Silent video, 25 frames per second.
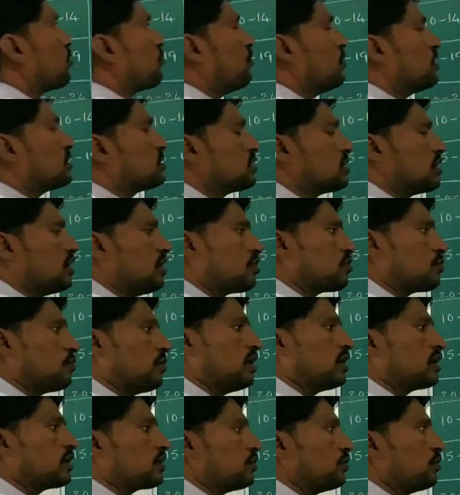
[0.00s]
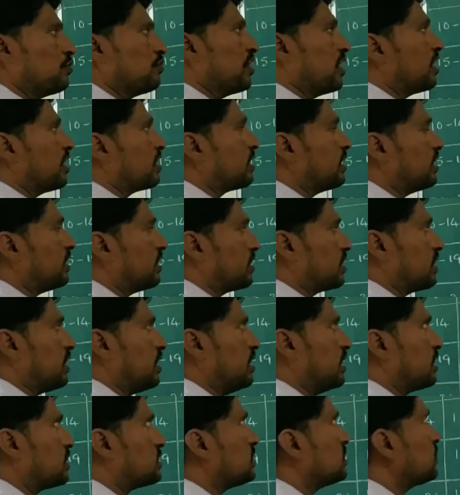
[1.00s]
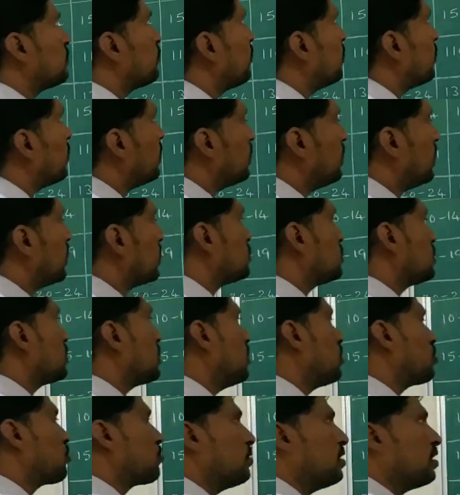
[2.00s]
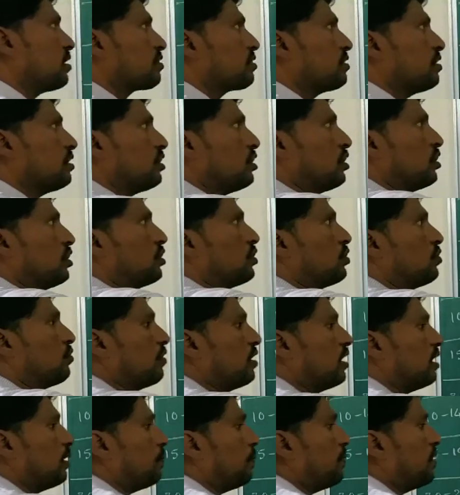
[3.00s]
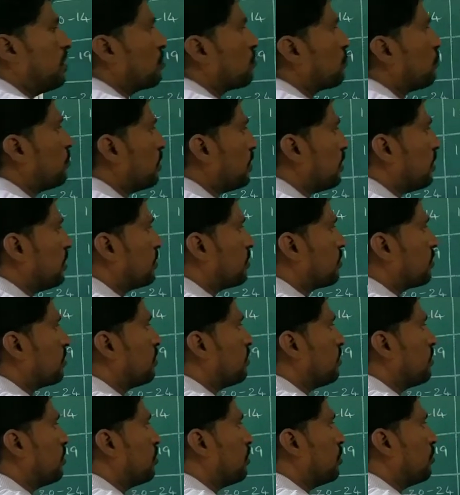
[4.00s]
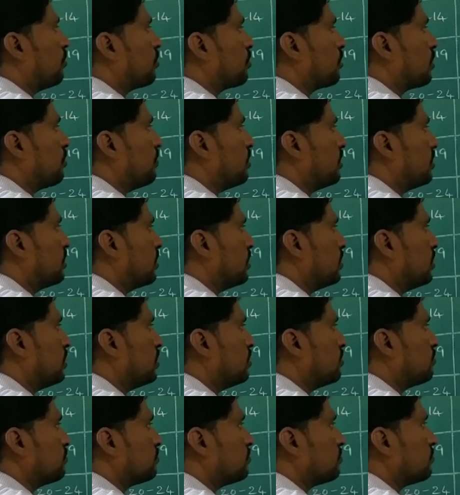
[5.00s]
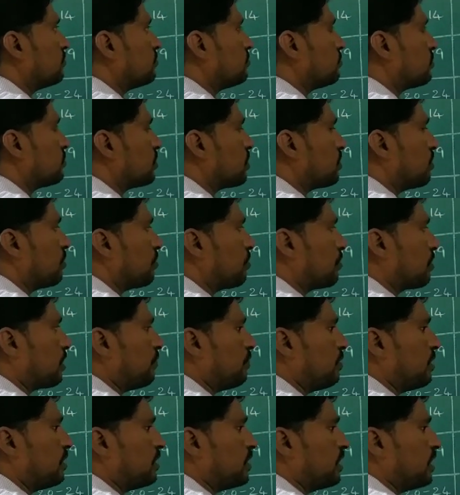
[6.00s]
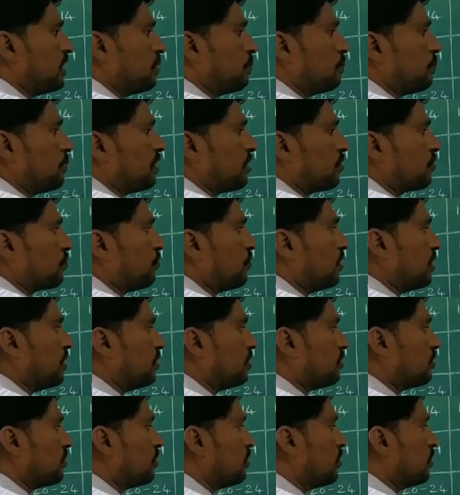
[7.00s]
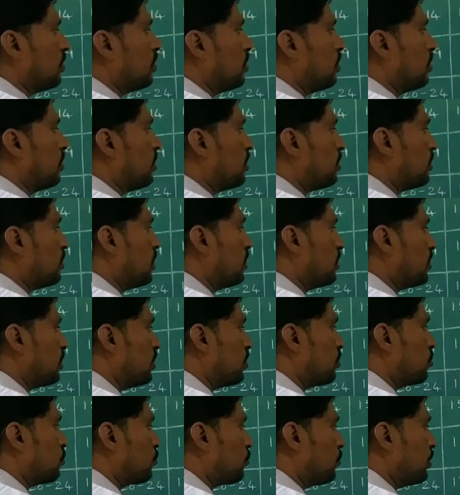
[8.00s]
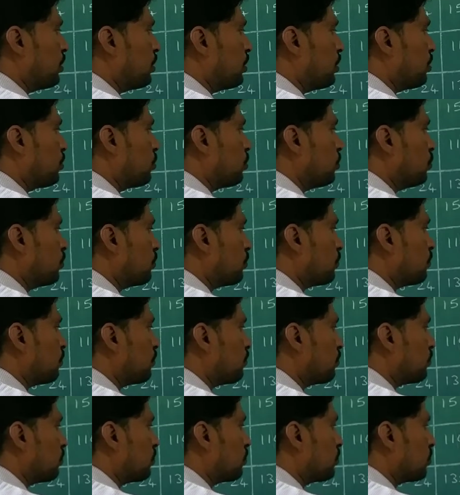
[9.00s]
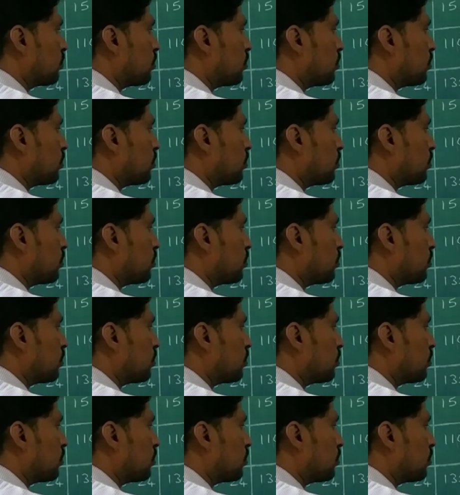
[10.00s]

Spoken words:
class first class mark. We are getting the next class marks. 12 plus 5 is 17. 17 plus 5 that is 22.